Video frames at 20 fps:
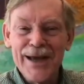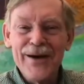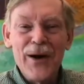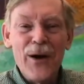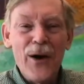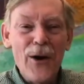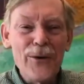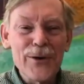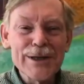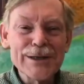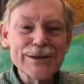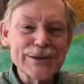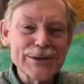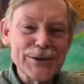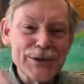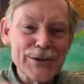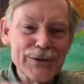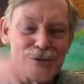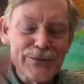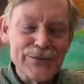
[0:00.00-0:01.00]
always sort
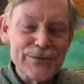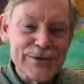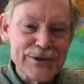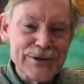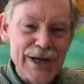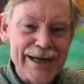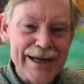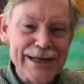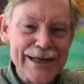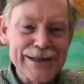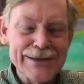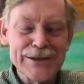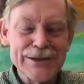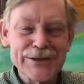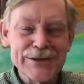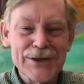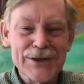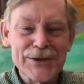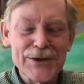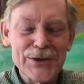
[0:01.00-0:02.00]
of shining
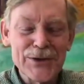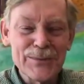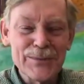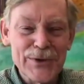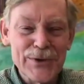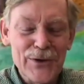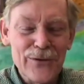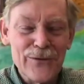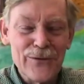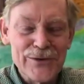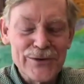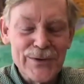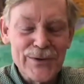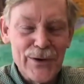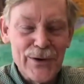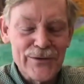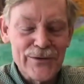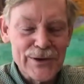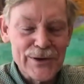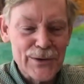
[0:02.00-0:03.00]
just a little bit over
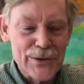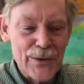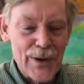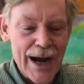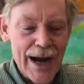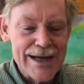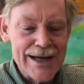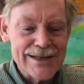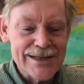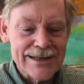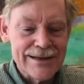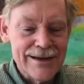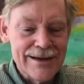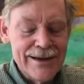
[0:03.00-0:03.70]
the horizon.